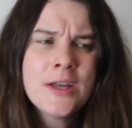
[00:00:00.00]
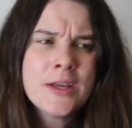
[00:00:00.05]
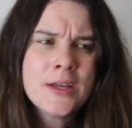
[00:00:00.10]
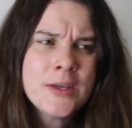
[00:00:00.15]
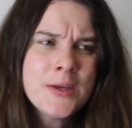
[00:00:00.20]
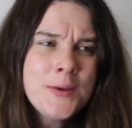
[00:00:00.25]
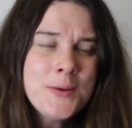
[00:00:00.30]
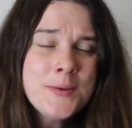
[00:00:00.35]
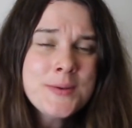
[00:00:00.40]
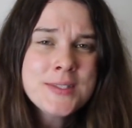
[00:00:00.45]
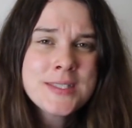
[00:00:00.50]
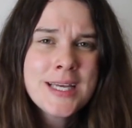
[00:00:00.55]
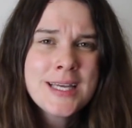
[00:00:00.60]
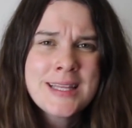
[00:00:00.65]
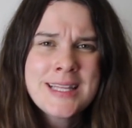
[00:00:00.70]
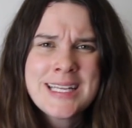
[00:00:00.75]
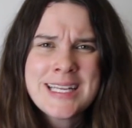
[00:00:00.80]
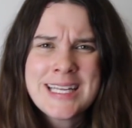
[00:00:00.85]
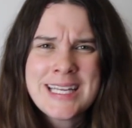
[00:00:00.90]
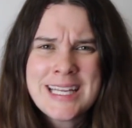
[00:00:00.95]
You
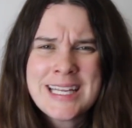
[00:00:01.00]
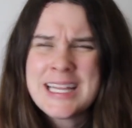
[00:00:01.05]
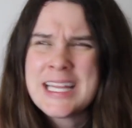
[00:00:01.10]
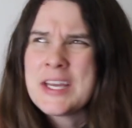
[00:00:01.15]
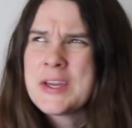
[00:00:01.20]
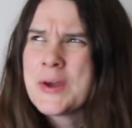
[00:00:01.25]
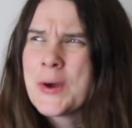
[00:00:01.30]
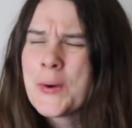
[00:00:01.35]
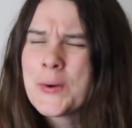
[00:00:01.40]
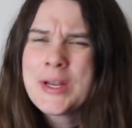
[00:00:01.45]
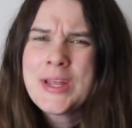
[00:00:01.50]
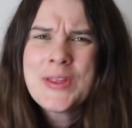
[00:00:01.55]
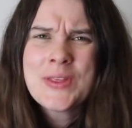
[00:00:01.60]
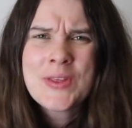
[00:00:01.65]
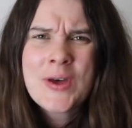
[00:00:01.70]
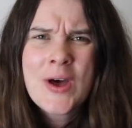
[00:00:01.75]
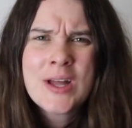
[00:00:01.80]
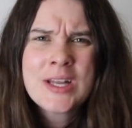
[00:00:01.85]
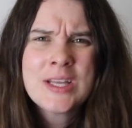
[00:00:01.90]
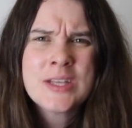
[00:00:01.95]
said that Cody
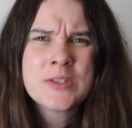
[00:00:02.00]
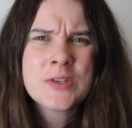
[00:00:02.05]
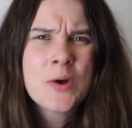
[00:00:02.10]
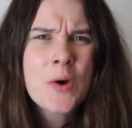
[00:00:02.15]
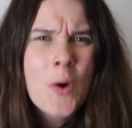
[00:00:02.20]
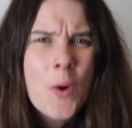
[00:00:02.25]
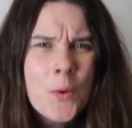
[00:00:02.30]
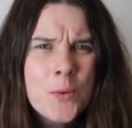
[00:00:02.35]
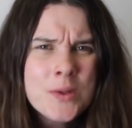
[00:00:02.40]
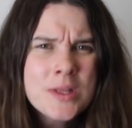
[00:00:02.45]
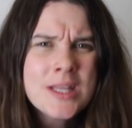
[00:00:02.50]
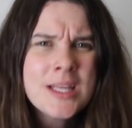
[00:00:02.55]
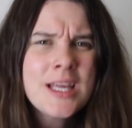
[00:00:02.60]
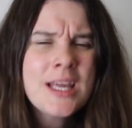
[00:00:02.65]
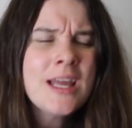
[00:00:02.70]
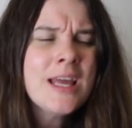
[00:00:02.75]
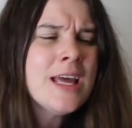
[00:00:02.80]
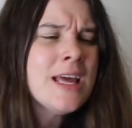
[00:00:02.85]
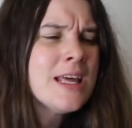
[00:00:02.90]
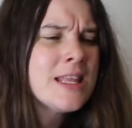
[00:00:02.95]
thought his
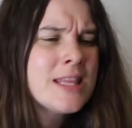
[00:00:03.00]
only